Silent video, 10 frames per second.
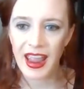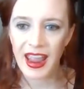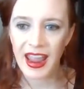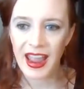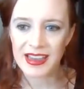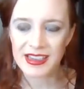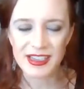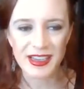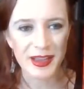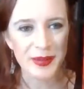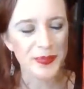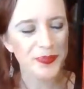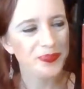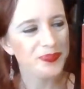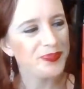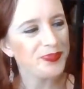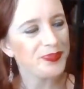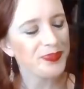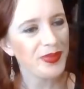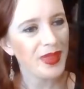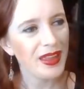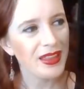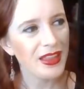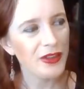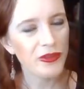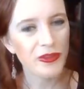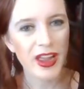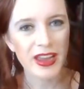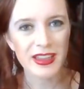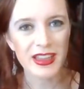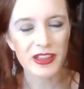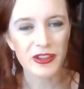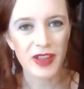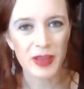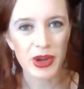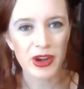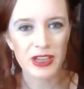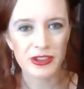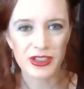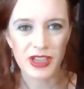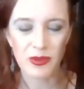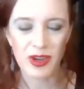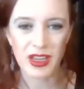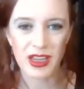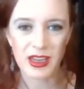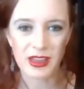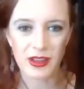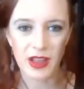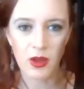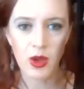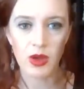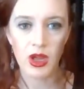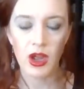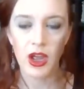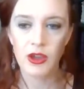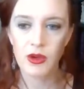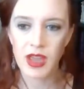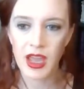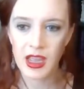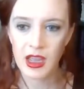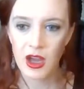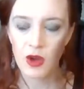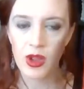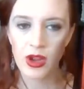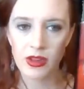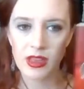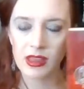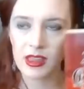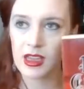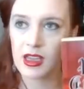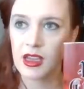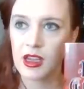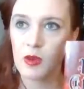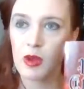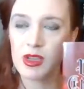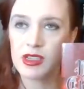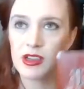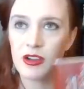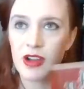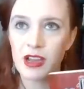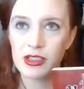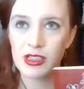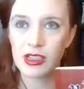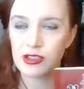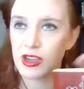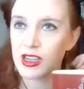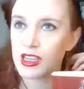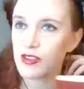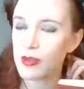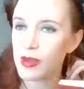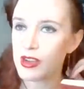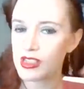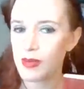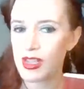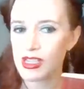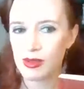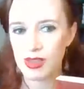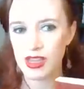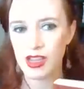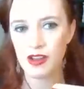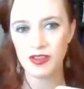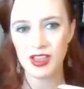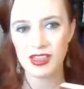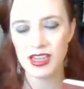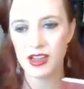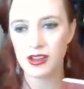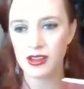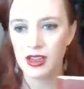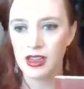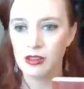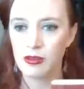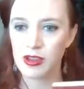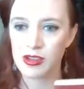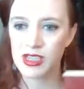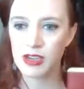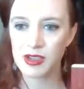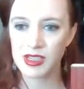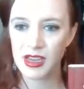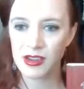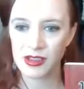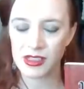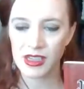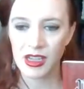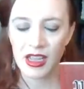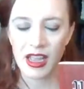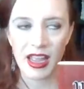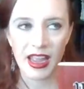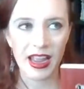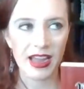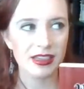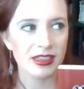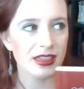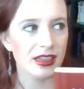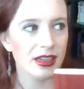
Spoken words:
And then Fred and the other vampire hunters come running in and they're like, "Are you okay? We heard that we went to your house to try to get the vampires in the basement, but they all fled town through their secret tunnels and